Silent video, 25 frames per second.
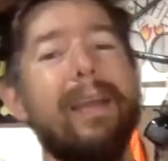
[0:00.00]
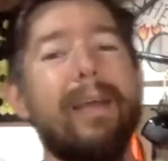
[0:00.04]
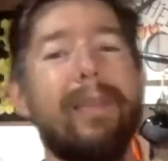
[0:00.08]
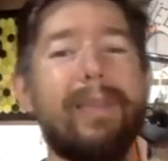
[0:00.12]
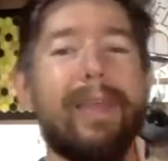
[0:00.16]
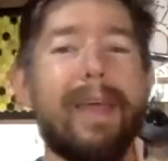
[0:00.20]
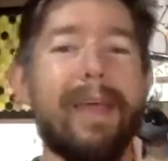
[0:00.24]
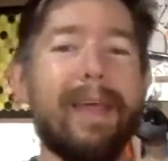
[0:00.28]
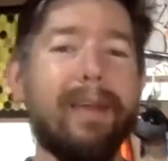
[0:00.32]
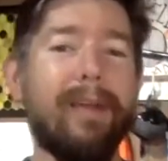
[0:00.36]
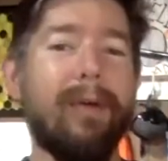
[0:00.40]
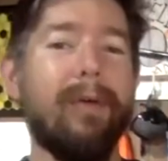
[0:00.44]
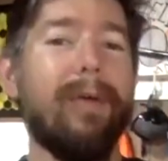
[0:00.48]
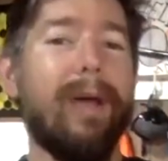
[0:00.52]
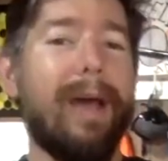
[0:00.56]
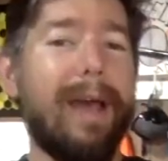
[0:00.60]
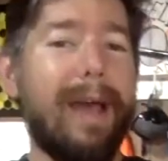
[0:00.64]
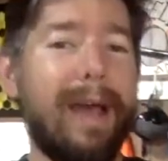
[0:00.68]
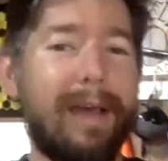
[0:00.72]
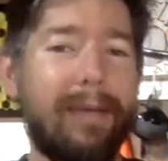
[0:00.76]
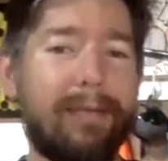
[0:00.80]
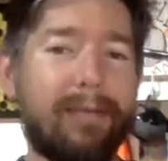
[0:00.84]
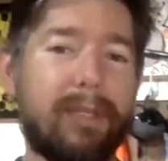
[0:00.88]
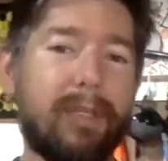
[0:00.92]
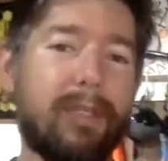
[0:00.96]
they don't
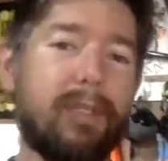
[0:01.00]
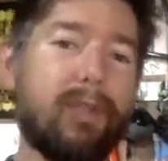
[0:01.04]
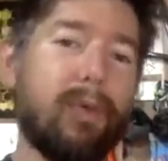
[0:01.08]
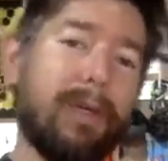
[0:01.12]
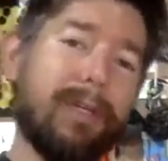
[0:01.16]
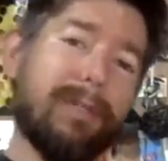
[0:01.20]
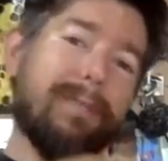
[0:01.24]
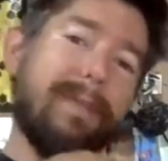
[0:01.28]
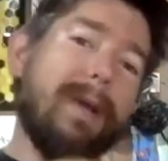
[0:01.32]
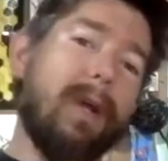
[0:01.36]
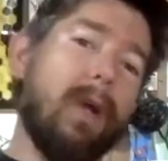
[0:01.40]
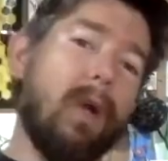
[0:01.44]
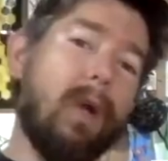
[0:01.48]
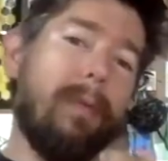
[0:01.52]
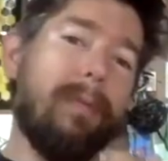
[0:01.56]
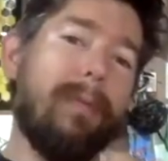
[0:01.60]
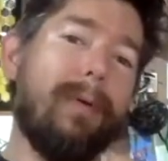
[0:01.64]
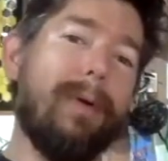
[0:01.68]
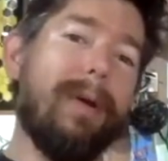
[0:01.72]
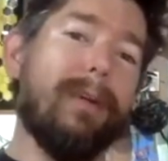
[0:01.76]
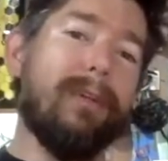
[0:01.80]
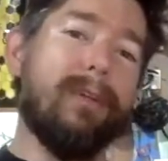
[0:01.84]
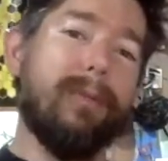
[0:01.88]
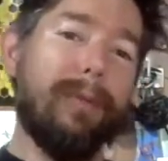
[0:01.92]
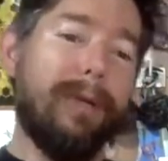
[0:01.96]
have to twist my arm
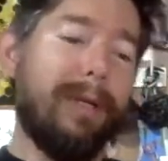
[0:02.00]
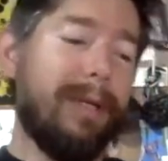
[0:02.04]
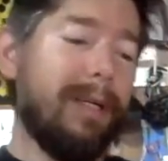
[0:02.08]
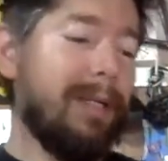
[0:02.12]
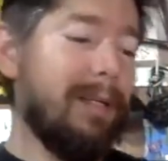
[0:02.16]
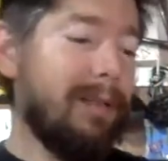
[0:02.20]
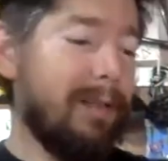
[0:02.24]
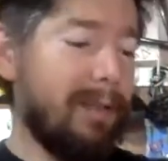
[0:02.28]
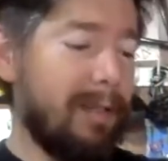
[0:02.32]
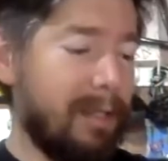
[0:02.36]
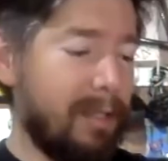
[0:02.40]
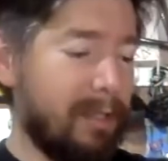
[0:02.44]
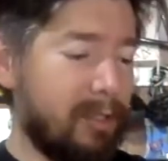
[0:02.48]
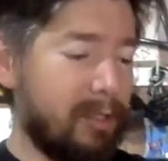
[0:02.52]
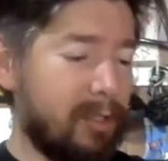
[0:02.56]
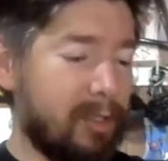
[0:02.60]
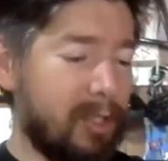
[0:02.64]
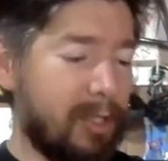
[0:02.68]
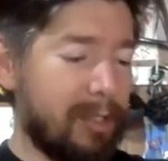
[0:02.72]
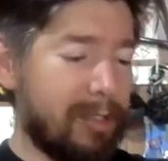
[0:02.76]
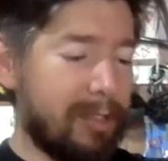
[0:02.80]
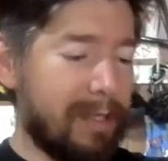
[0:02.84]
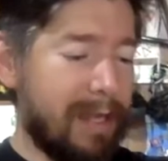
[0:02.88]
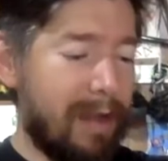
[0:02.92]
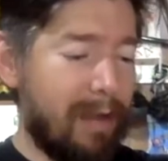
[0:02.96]
around to read it. It's
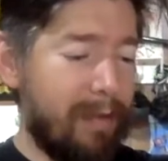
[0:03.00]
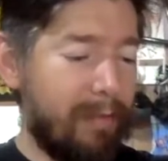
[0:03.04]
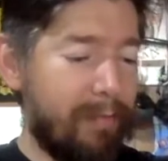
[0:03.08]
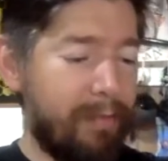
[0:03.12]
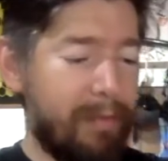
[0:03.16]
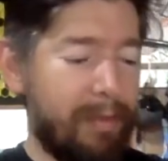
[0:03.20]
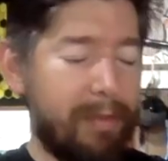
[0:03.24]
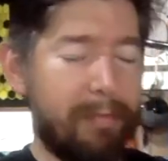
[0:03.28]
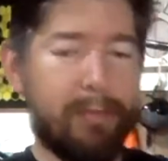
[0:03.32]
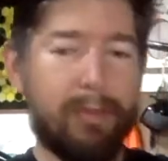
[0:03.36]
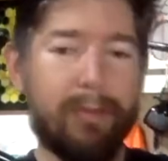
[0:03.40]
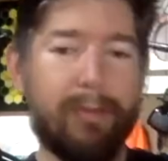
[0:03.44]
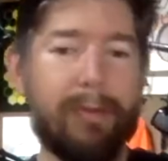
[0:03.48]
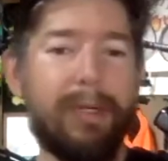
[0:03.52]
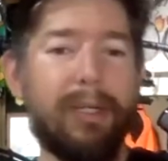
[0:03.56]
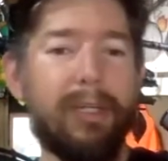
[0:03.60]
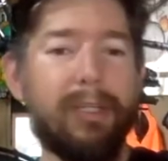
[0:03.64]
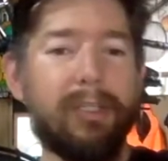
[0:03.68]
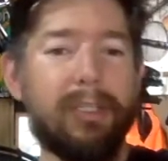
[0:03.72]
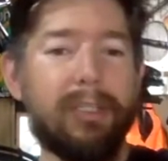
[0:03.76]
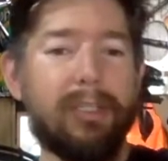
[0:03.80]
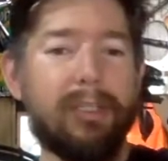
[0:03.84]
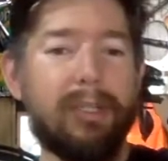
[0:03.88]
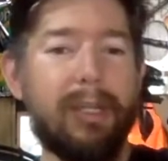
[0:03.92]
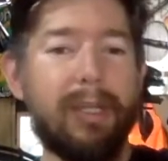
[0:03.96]
just out for them to read it
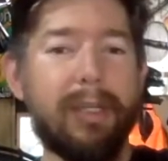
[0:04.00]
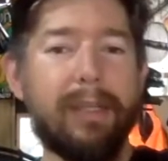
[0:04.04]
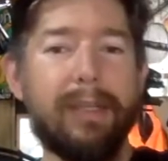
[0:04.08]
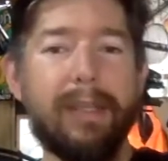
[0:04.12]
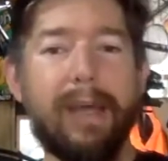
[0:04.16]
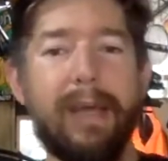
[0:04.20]
just like that.